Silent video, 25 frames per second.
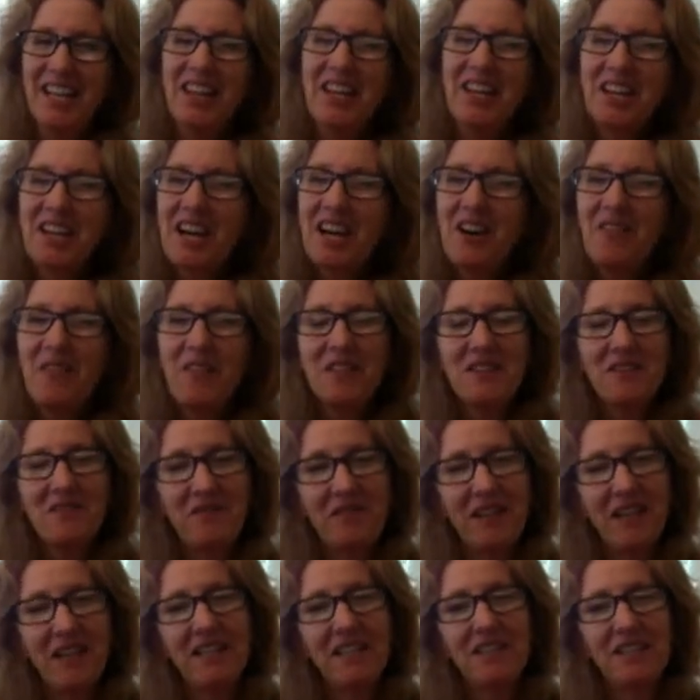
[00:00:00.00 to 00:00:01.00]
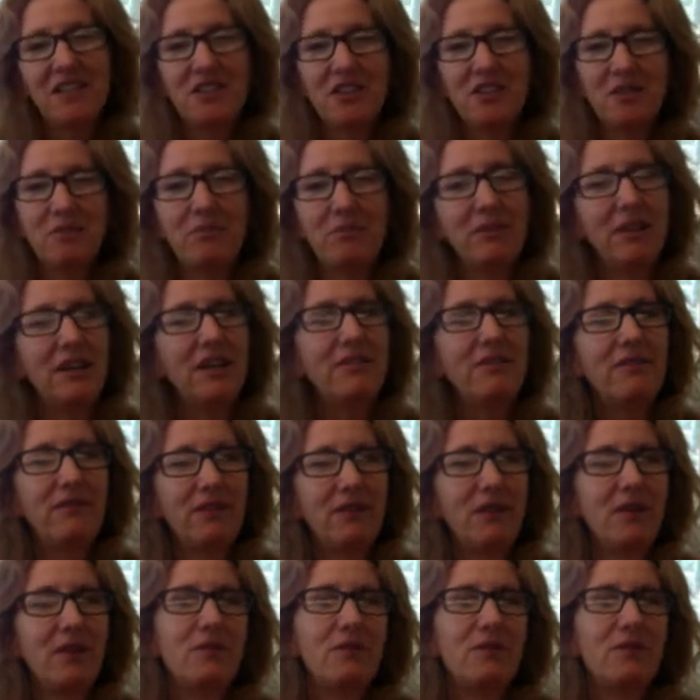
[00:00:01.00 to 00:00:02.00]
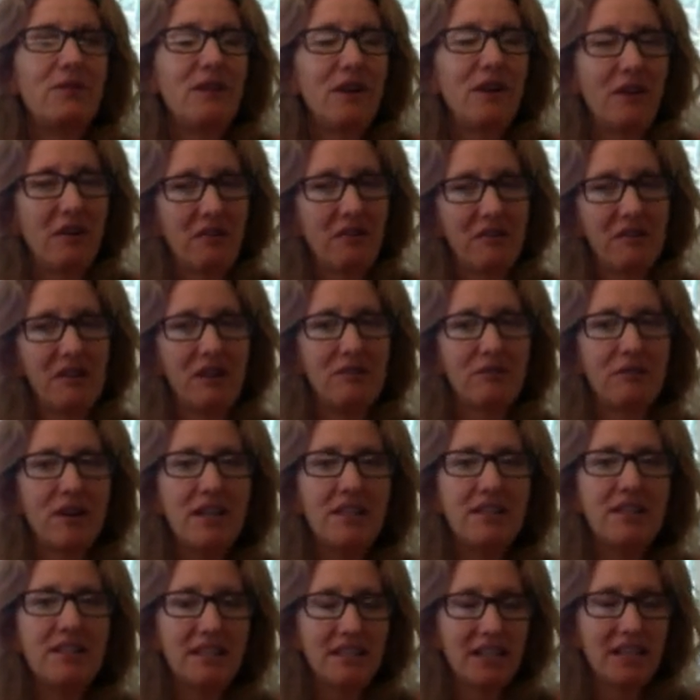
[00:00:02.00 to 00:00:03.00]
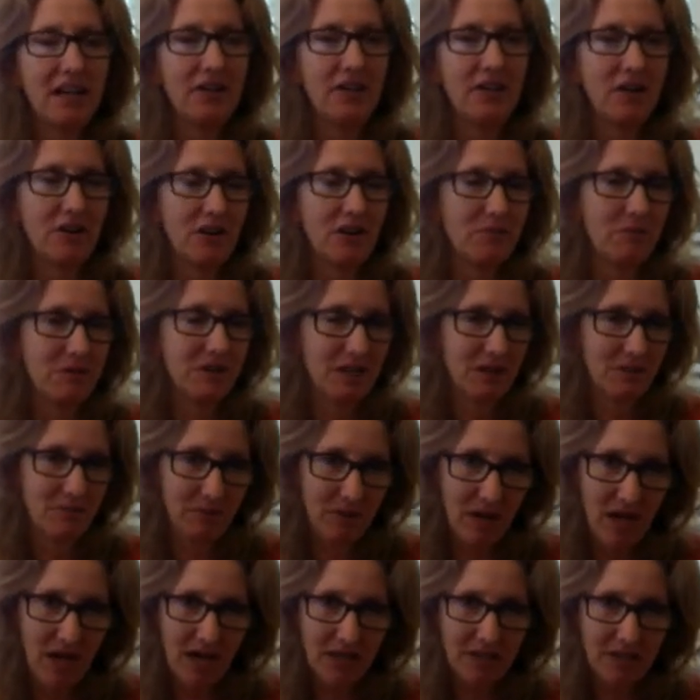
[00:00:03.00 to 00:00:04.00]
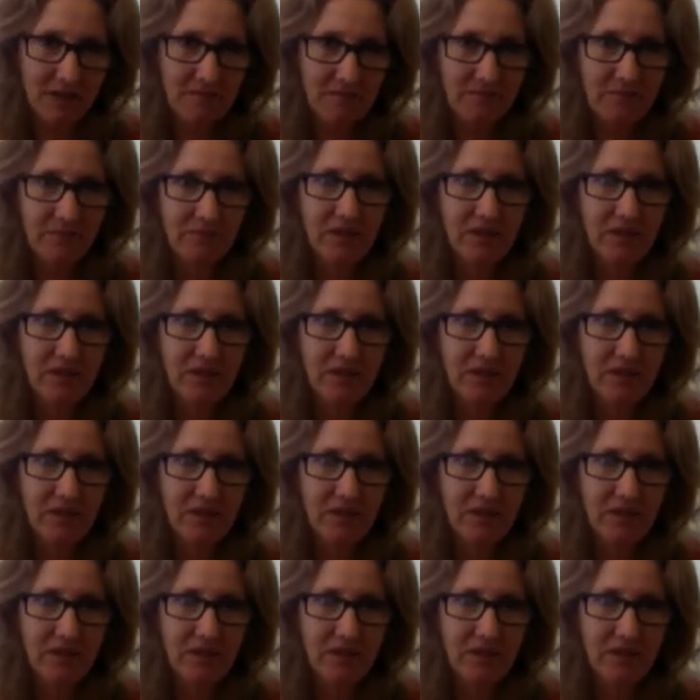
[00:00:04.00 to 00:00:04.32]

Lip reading: The cuff is inflated until blood flow through the artery that runs down the arm is then blocked.